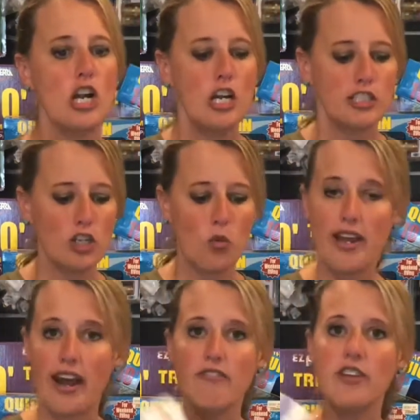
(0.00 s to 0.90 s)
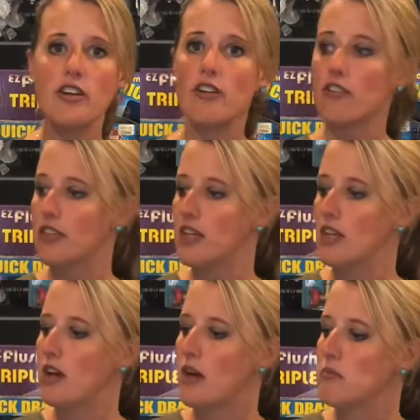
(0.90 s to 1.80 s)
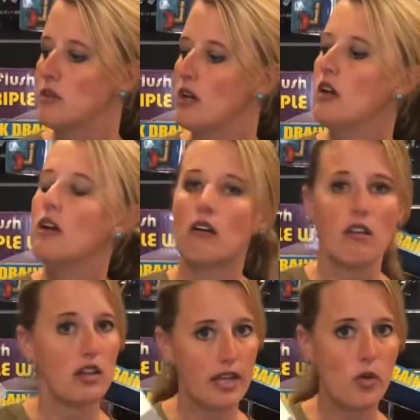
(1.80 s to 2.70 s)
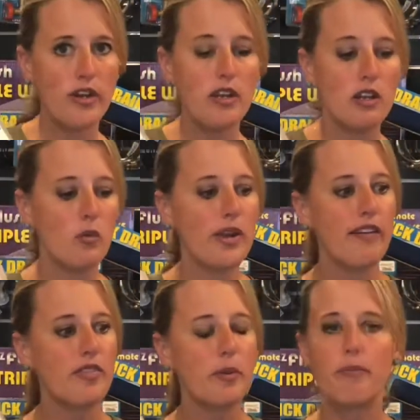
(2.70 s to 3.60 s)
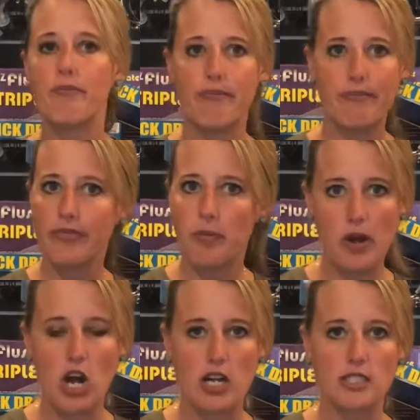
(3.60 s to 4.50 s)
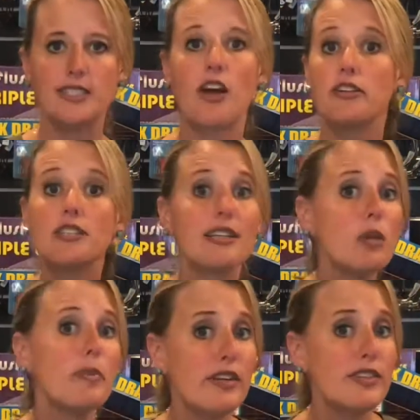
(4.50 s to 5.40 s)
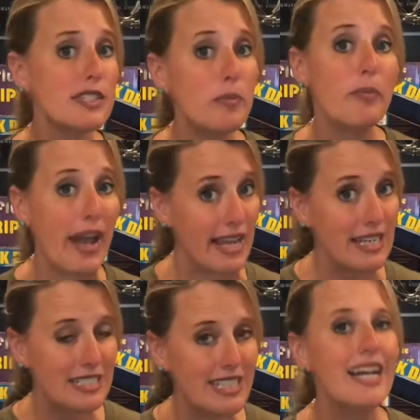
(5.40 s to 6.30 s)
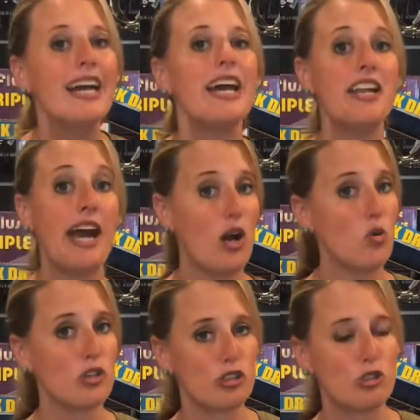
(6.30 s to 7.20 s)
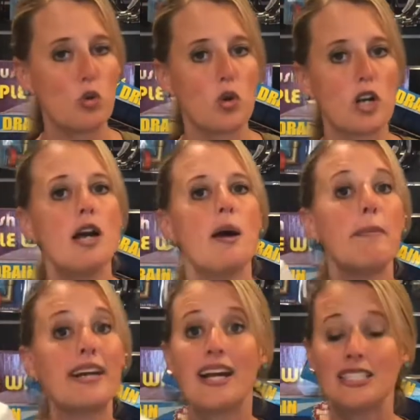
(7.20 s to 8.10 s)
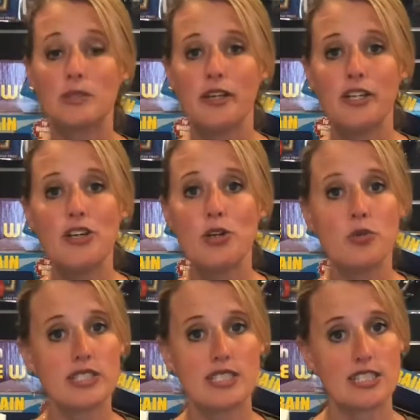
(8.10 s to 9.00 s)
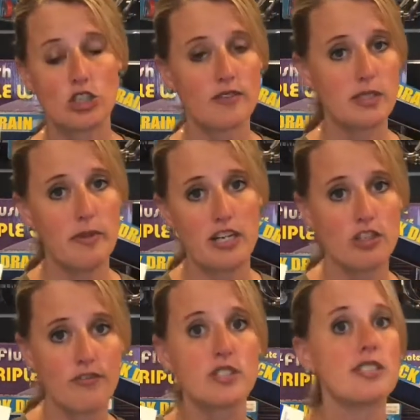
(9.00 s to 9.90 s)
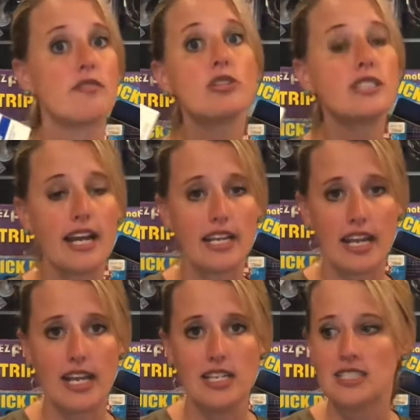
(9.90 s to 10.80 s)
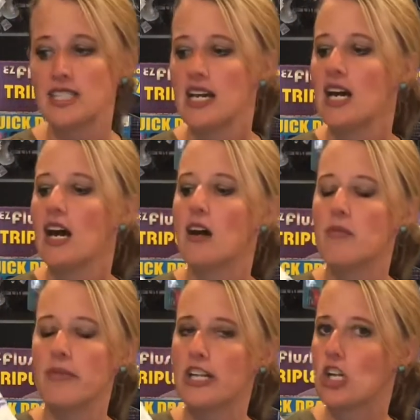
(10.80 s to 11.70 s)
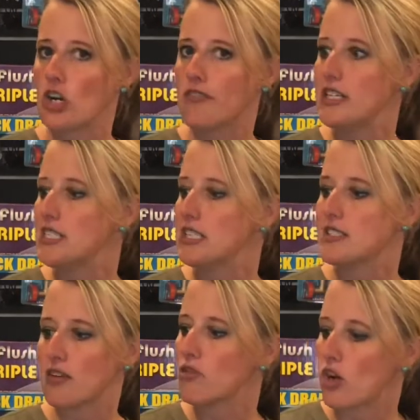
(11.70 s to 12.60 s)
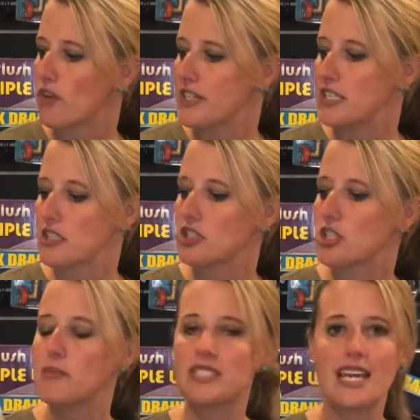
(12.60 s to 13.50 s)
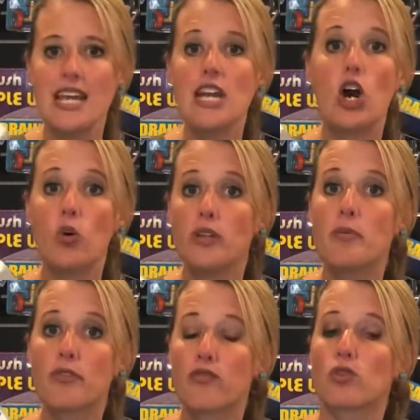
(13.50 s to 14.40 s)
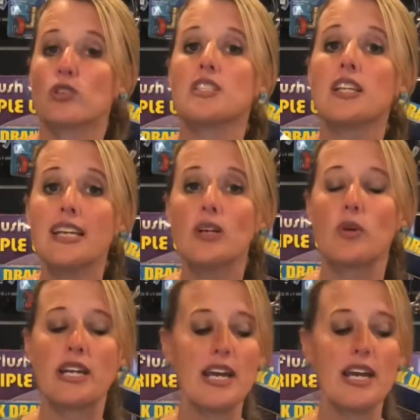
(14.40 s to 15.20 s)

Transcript: So we have the liquid and we have the pods. Now there's a little bit of a debate in our store. My husband, who was the service manager for several decades in several RV dealerships, he only prefers the liquid.